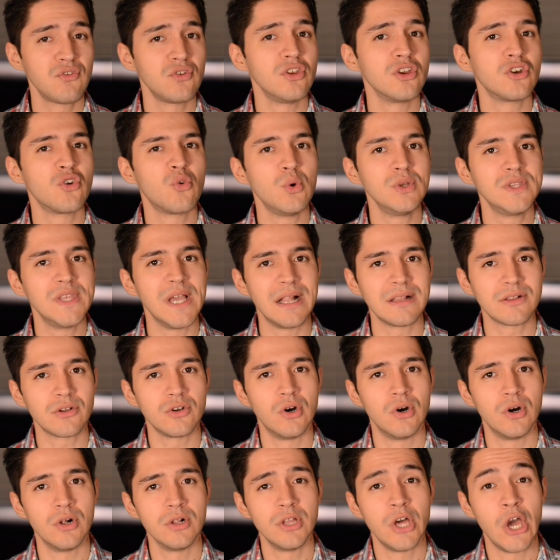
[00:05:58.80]
you quit
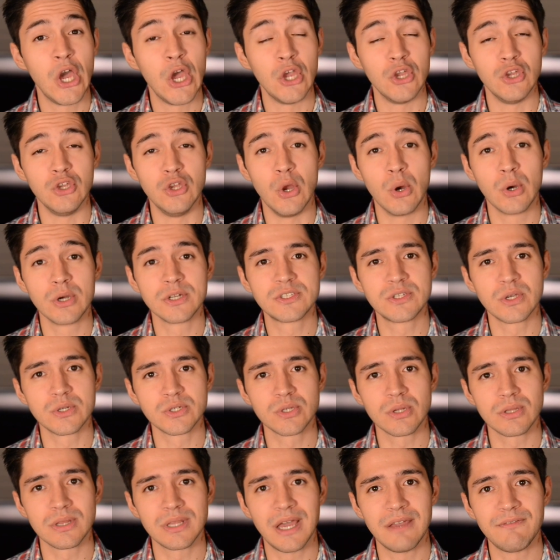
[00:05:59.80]
alcohol, your
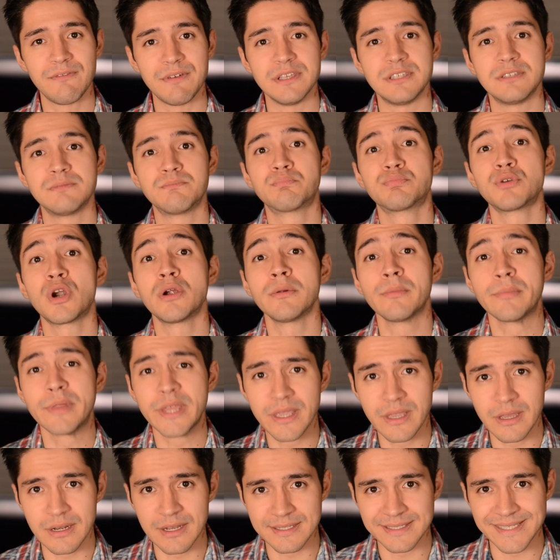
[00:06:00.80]
social life is probably
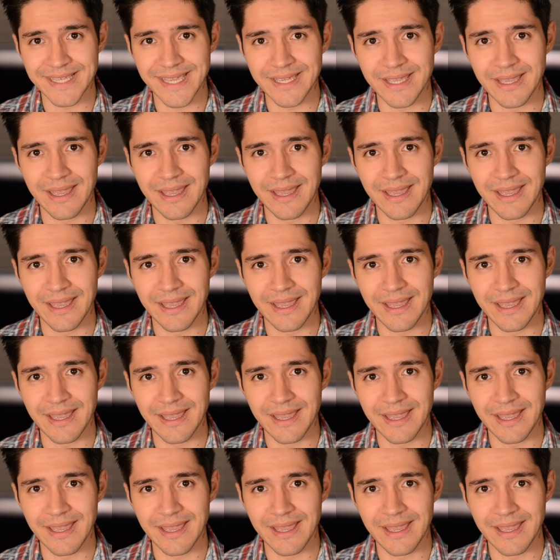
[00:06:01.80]
going to take a